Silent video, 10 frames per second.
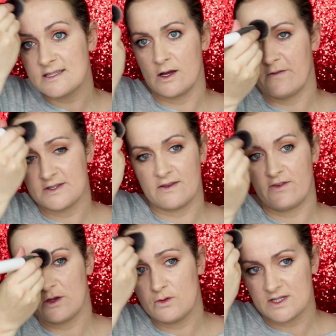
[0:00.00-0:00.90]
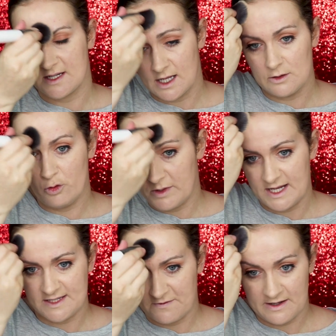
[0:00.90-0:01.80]
So obviously if you're using
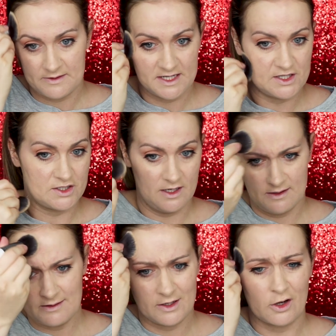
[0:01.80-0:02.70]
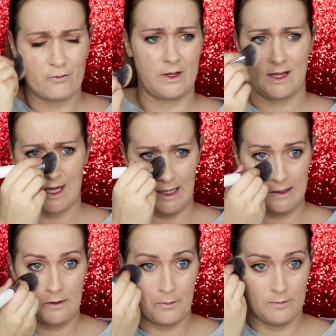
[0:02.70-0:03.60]
illuminating foundation, you're not really
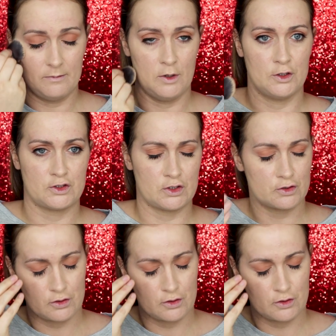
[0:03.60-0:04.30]
getting the most